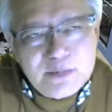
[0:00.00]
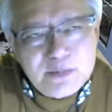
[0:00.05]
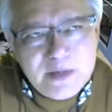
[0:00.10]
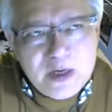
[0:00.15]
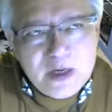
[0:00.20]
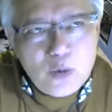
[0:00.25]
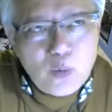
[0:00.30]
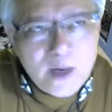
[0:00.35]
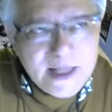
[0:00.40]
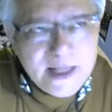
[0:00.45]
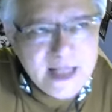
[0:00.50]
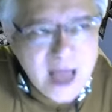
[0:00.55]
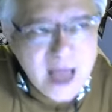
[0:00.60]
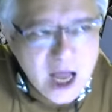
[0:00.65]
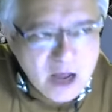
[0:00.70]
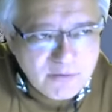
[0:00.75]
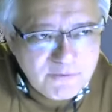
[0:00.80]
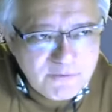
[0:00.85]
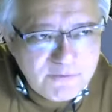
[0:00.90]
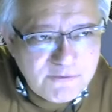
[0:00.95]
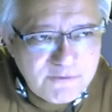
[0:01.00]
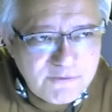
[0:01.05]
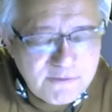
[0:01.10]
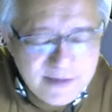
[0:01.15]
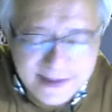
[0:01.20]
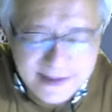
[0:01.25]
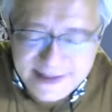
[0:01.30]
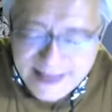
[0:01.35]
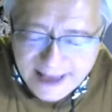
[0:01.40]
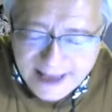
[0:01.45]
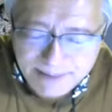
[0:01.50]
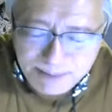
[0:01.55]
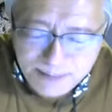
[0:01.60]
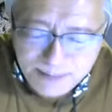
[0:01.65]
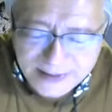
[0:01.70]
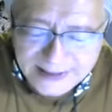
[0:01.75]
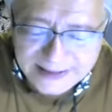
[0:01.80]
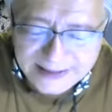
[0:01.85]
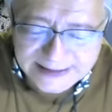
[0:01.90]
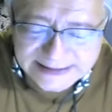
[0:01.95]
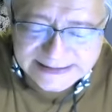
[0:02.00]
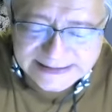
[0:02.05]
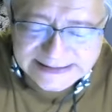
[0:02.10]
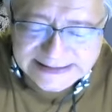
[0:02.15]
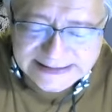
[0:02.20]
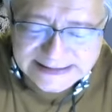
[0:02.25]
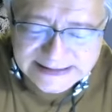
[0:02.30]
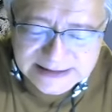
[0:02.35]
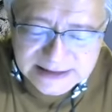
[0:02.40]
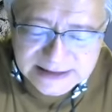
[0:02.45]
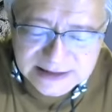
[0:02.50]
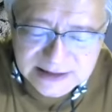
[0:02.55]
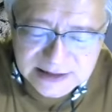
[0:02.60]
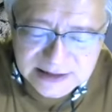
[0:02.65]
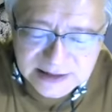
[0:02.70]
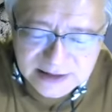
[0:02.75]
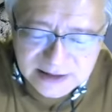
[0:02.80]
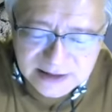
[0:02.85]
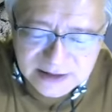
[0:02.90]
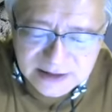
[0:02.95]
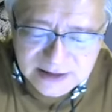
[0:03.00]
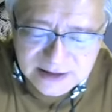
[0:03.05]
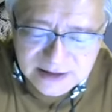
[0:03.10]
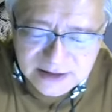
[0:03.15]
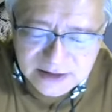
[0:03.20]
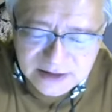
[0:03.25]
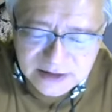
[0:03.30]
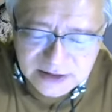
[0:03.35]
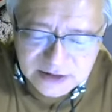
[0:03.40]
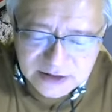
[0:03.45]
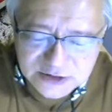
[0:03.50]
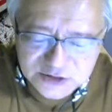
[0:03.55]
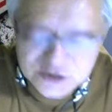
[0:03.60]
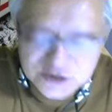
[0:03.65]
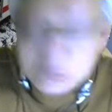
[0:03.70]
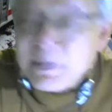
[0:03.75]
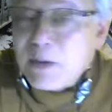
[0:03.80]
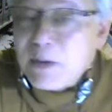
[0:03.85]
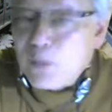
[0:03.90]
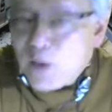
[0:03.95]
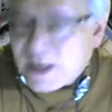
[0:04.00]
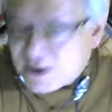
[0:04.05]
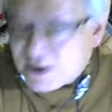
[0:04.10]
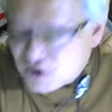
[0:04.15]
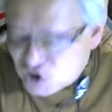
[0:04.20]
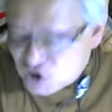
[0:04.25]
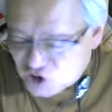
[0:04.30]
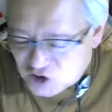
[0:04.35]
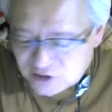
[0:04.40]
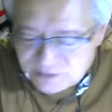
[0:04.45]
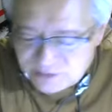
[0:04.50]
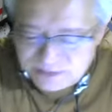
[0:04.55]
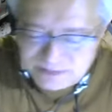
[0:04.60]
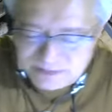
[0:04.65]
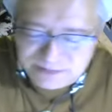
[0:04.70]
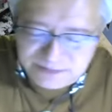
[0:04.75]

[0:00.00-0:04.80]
be well off. That means to be rich.